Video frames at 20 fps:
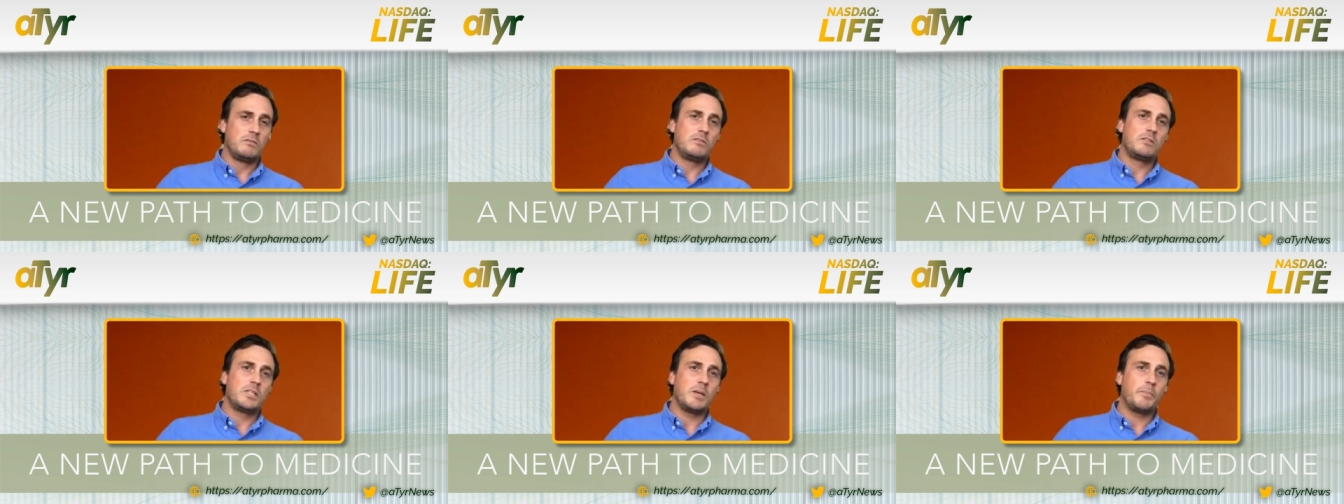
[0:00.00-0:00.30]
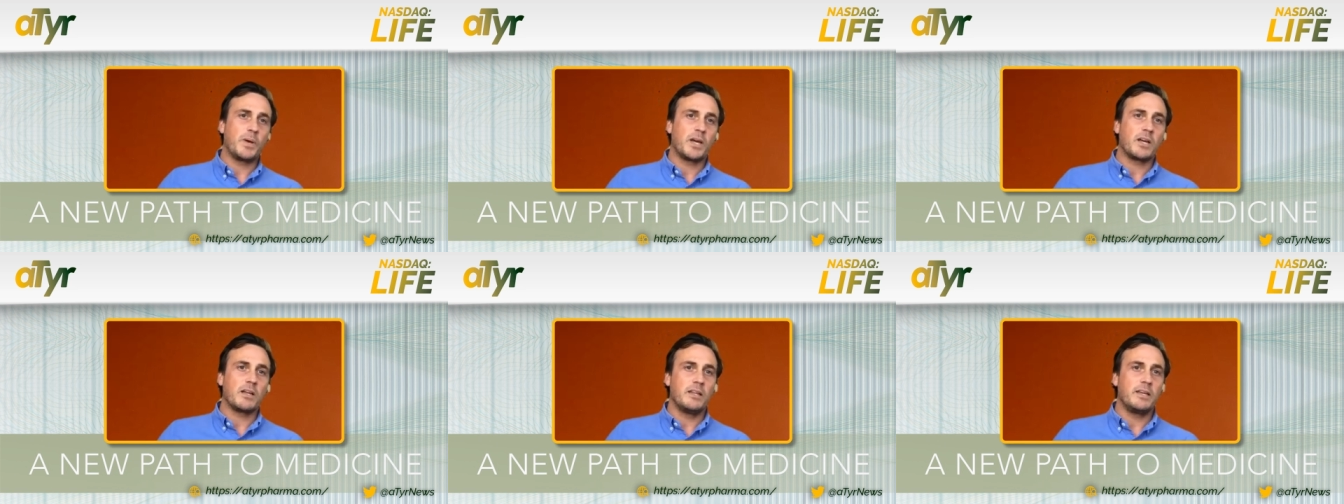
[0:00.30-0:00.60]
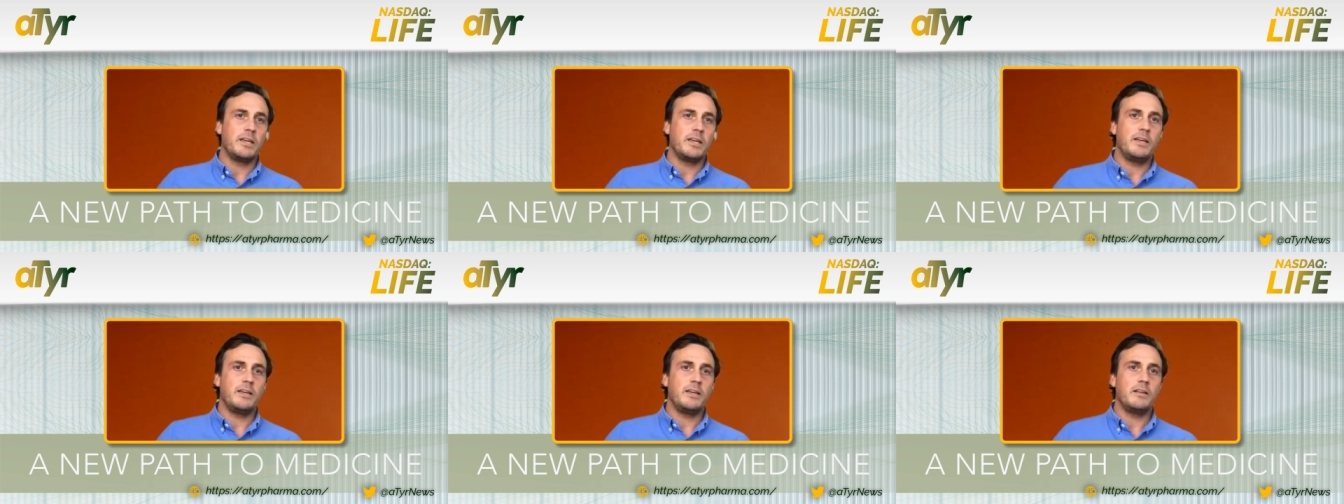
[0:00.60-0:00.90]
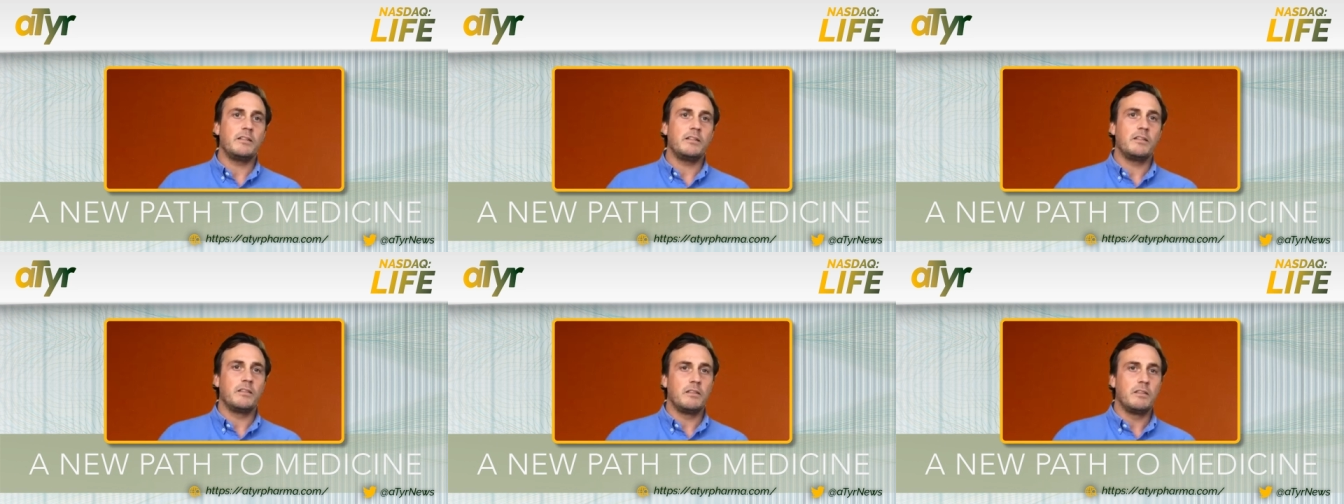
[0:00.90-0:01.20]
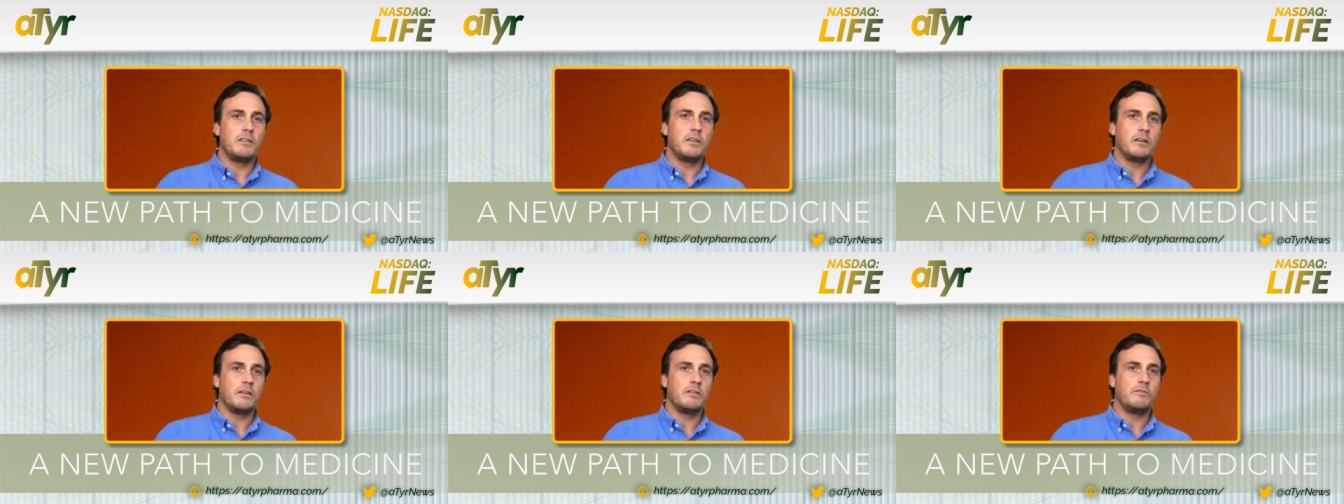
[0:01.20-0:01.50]
typically
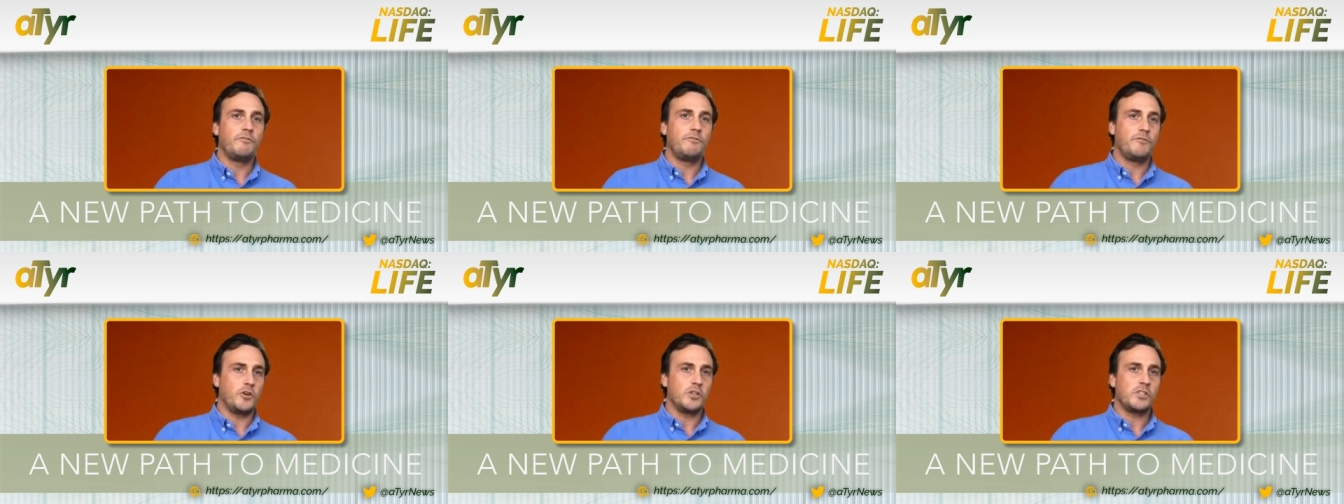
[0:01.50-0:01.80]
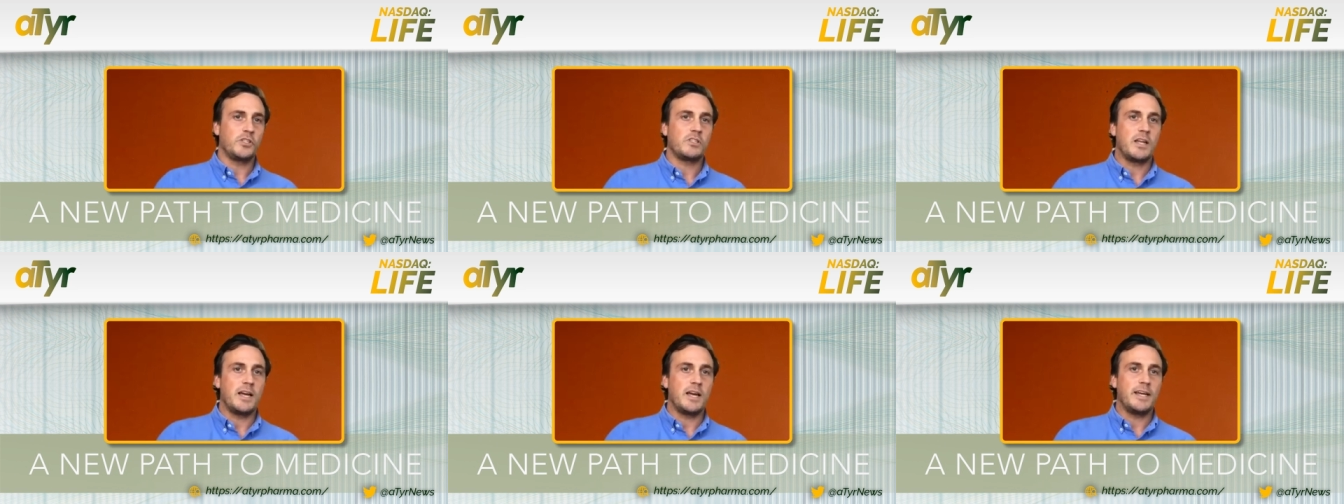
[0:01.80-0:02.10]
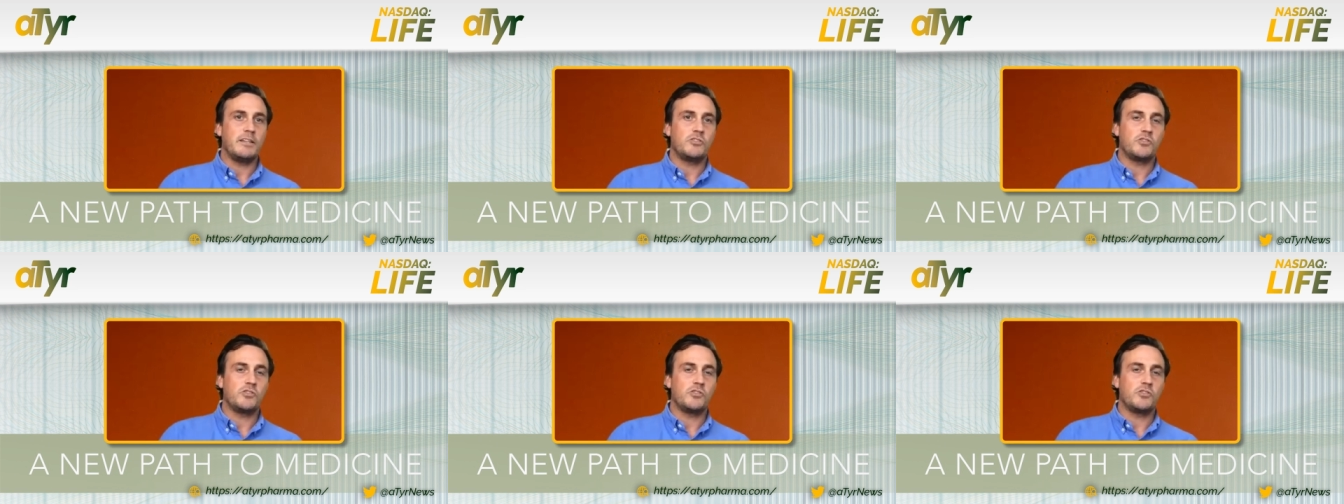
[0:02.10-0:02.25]
the first line